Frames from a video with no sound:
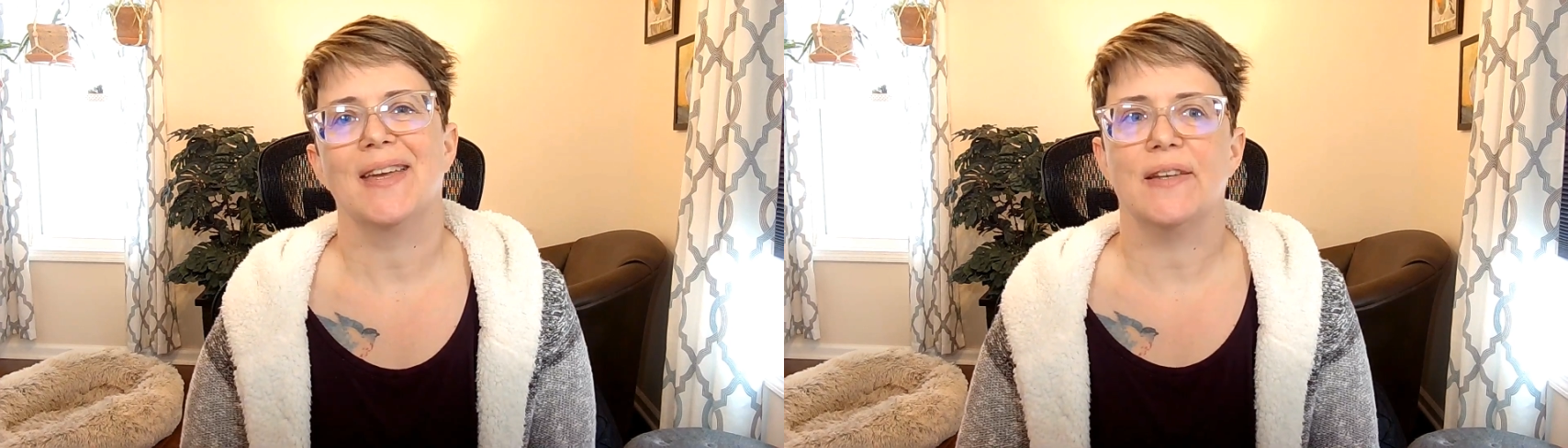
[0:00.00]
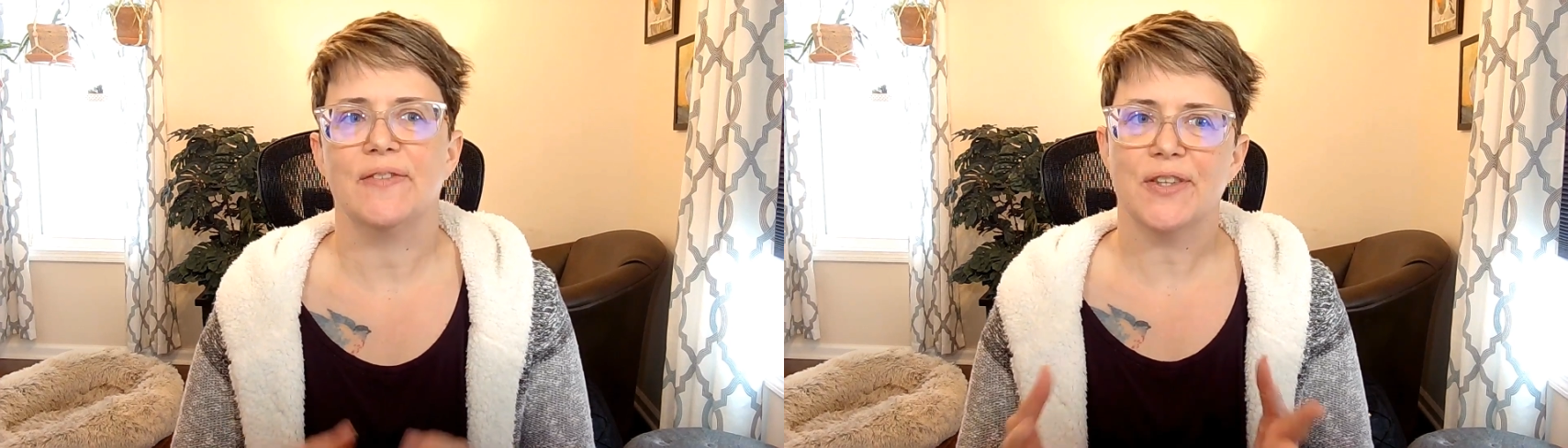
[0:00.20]

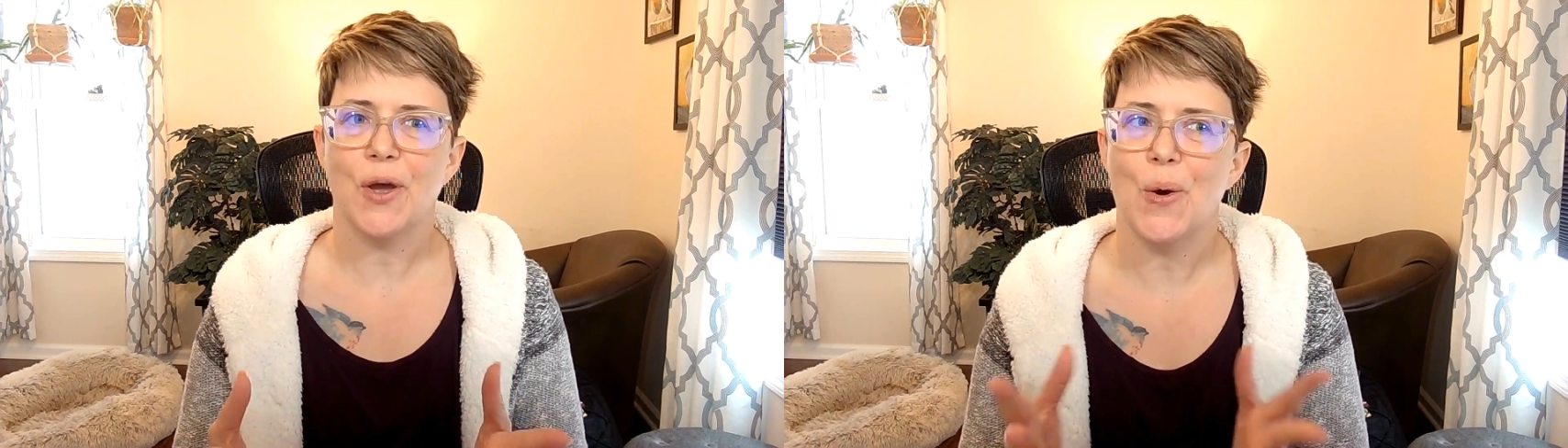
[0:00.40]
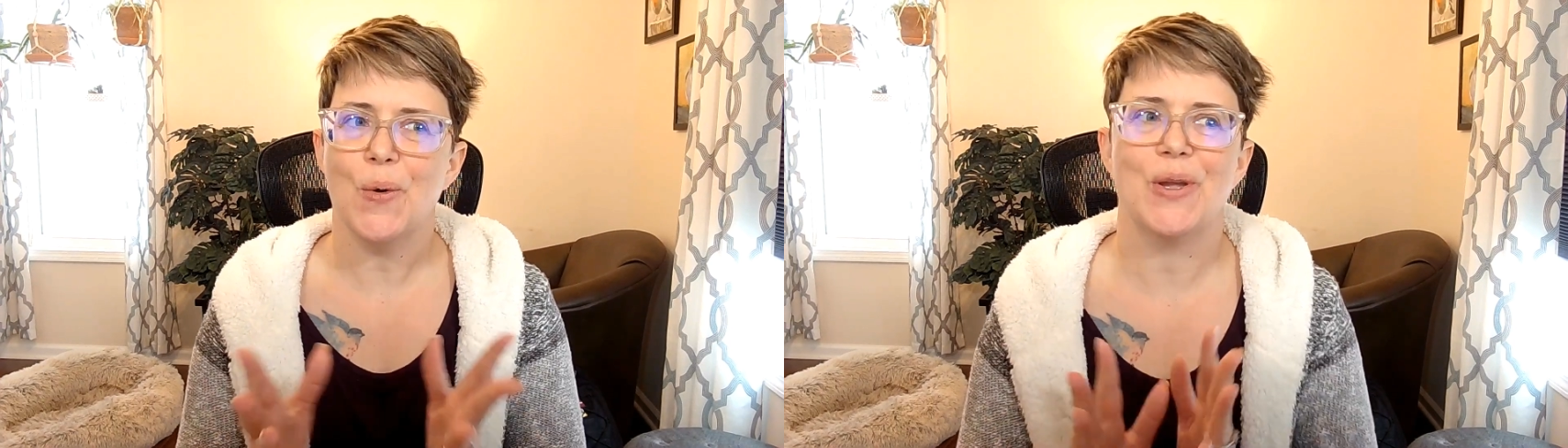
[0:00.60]
If
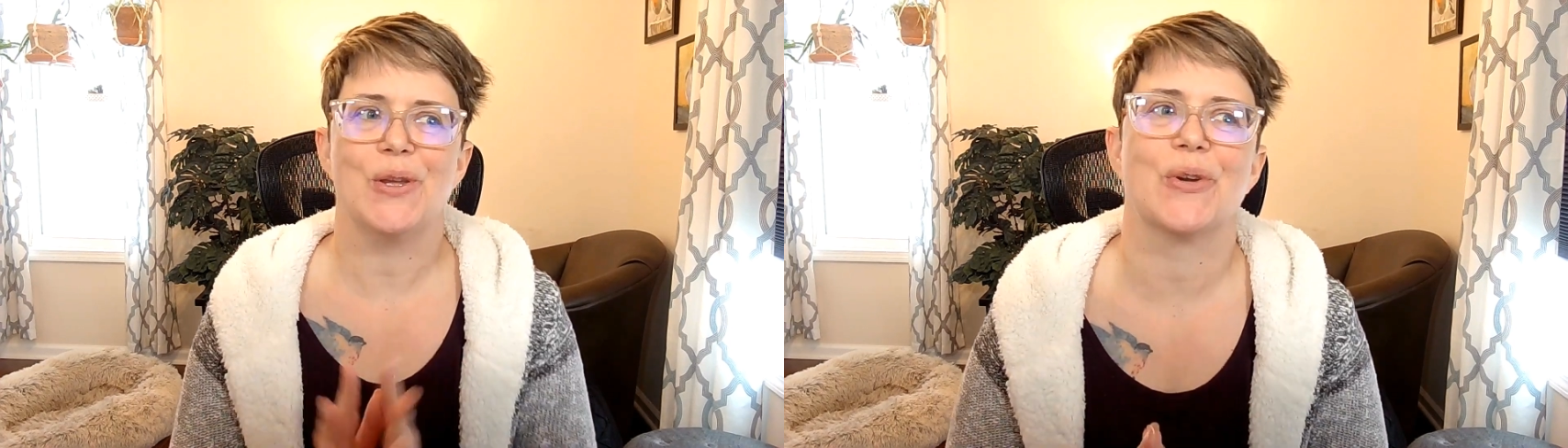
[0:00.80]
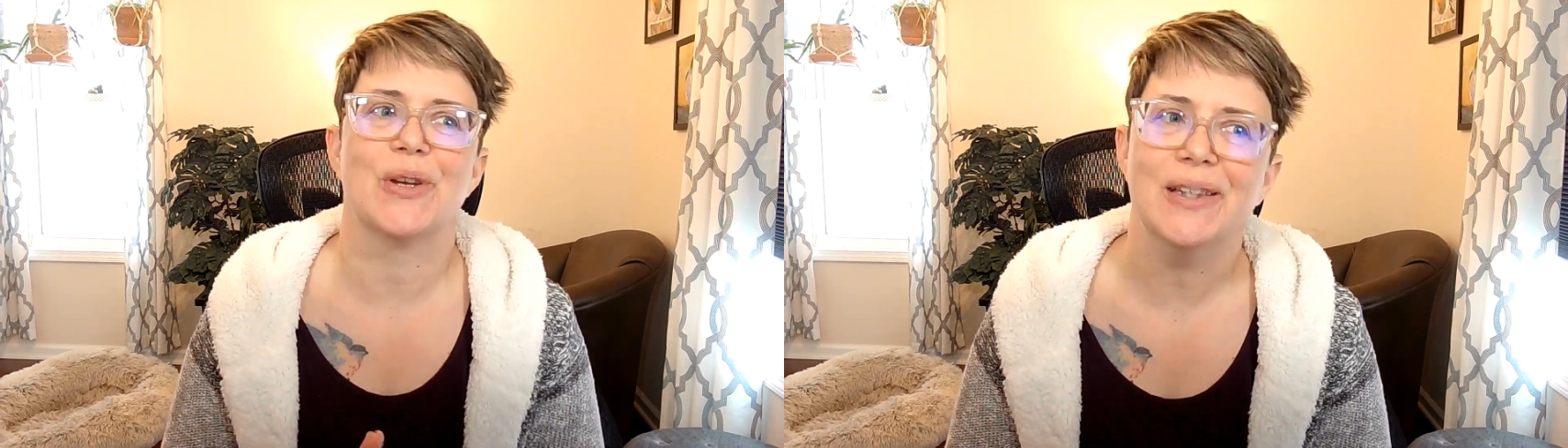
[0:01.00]
so,
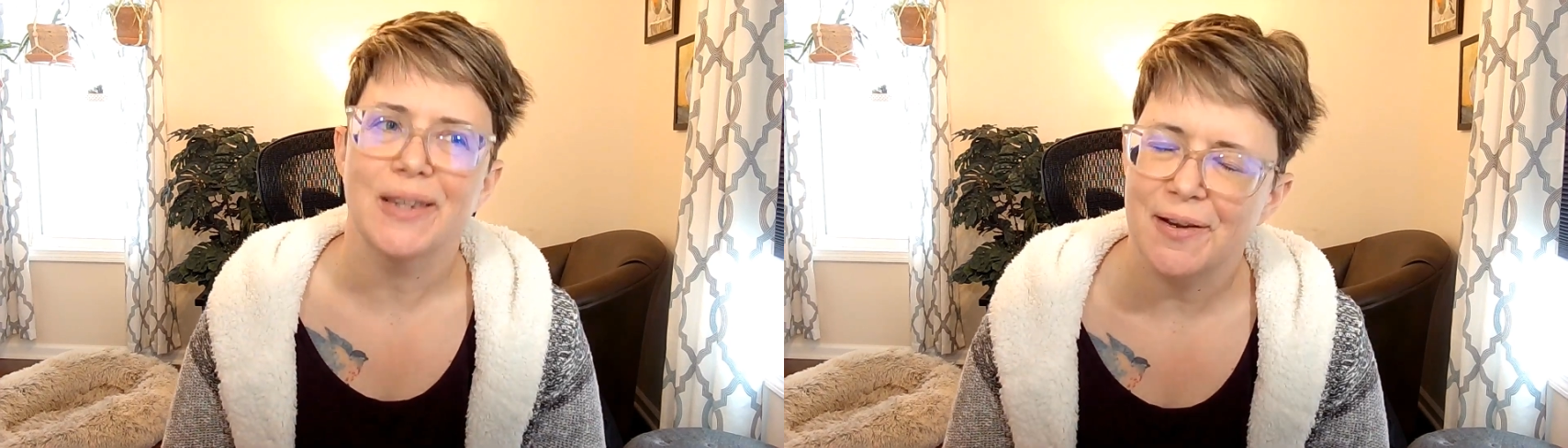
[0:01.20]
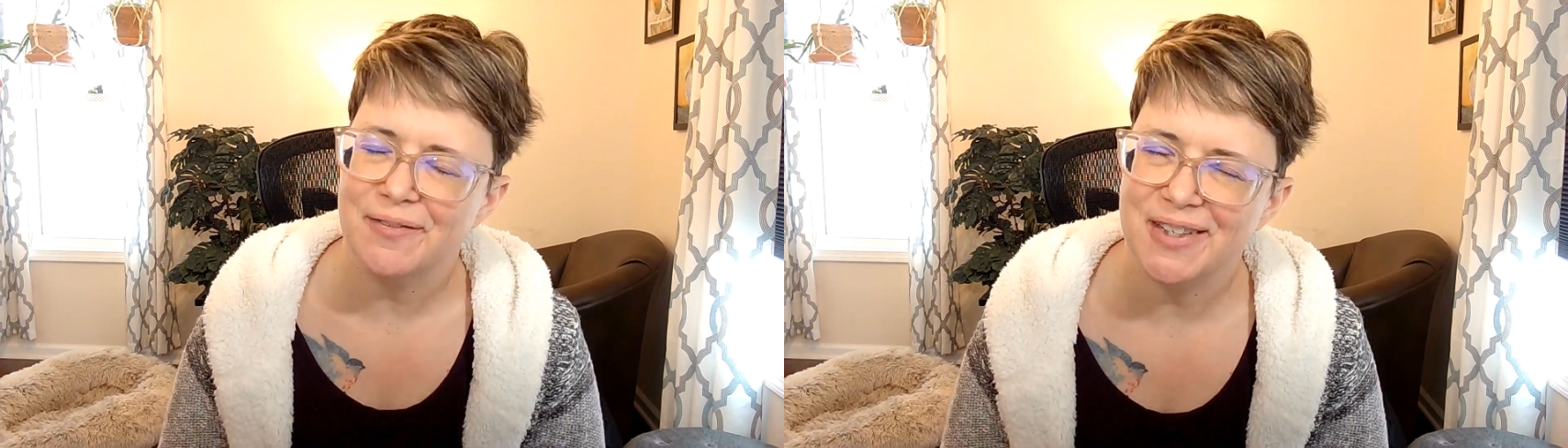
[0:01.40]
you're going to
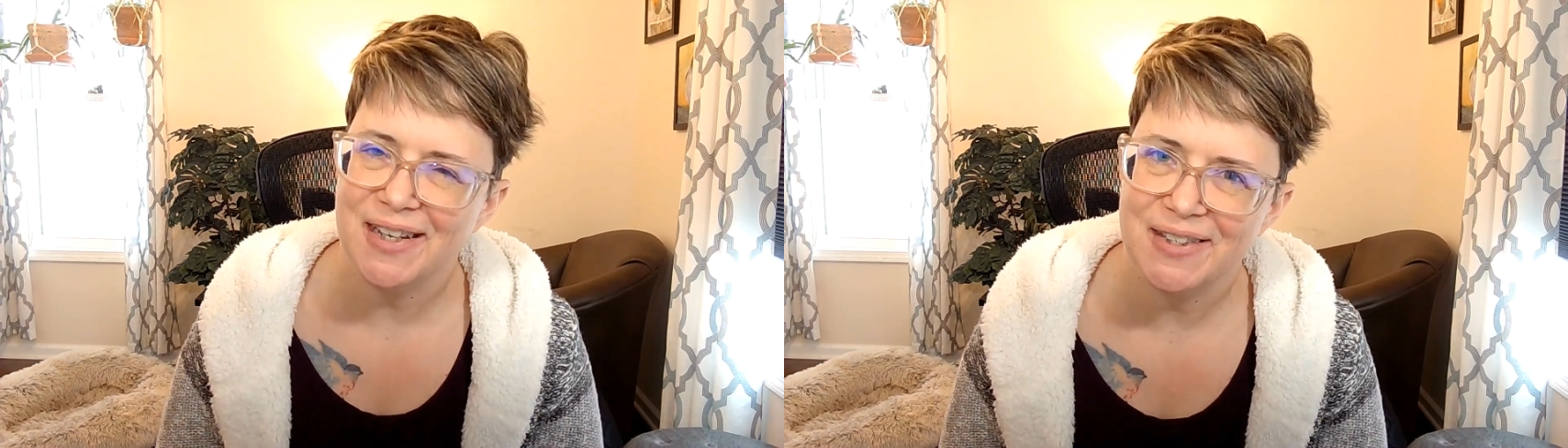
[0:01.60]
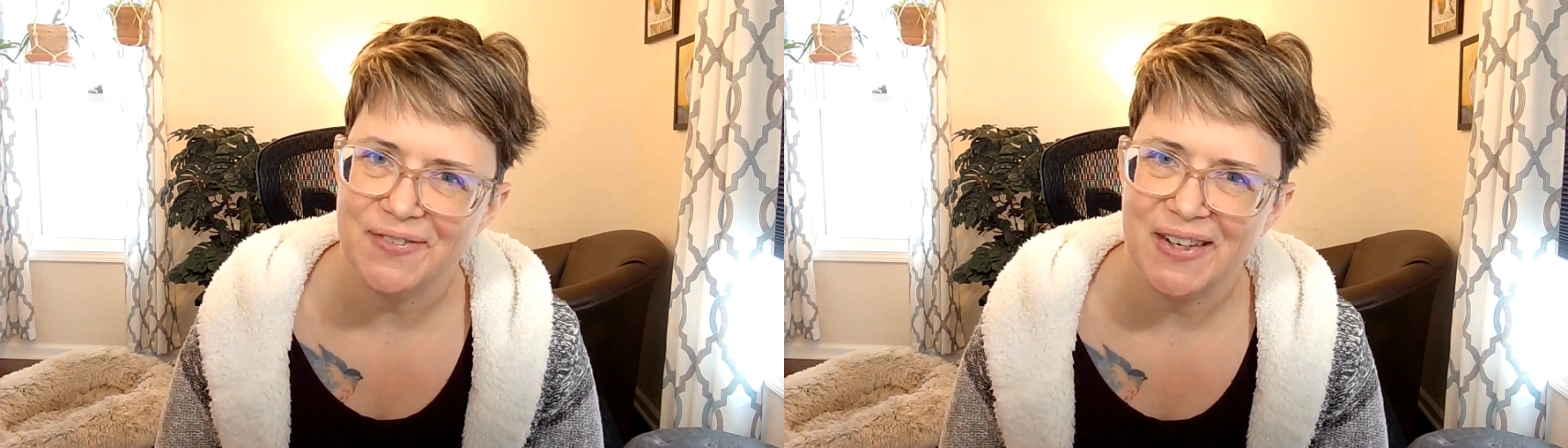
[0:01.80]
love
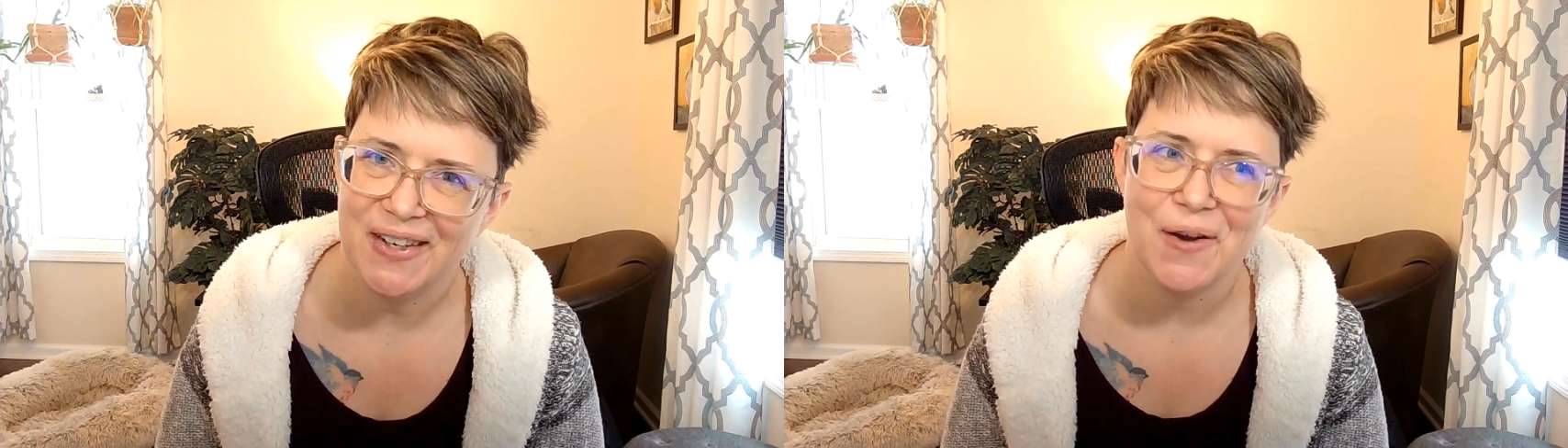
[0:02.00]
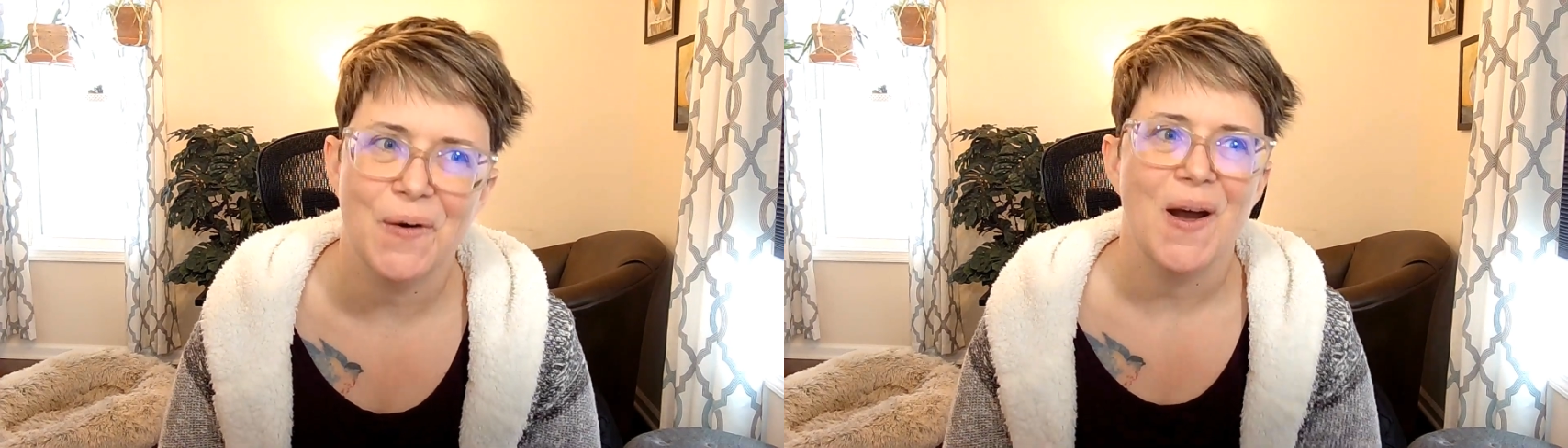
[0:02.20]
today's
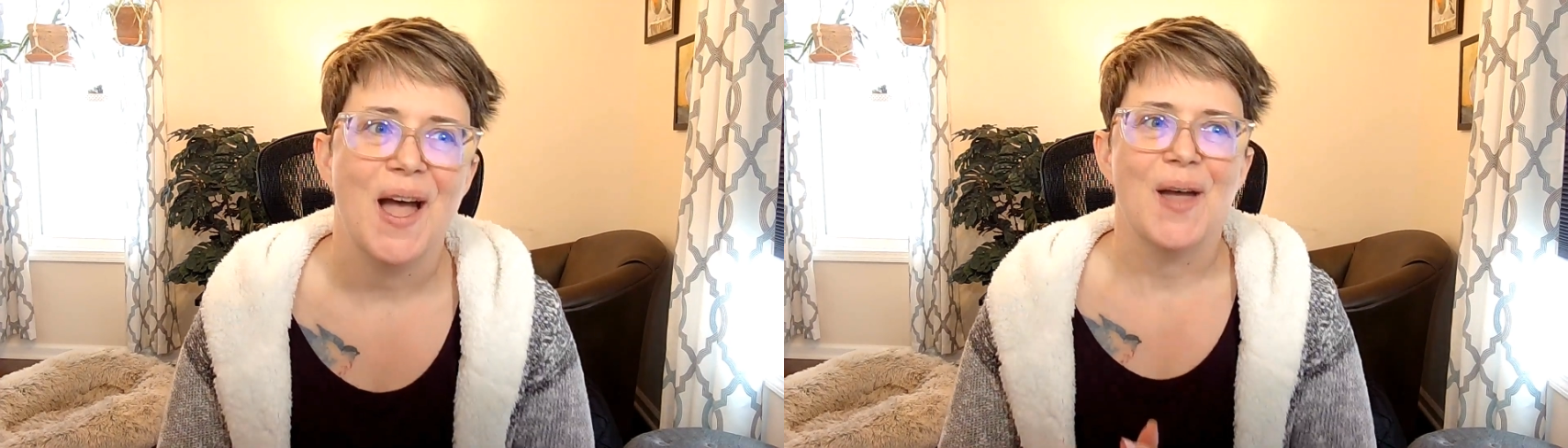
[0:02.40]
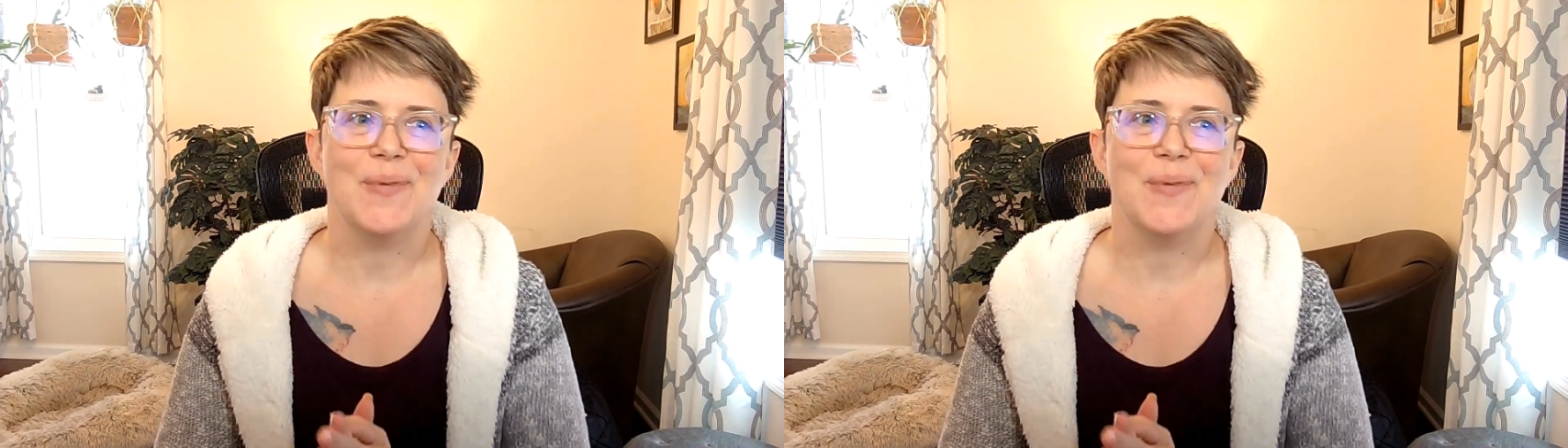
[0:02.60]
video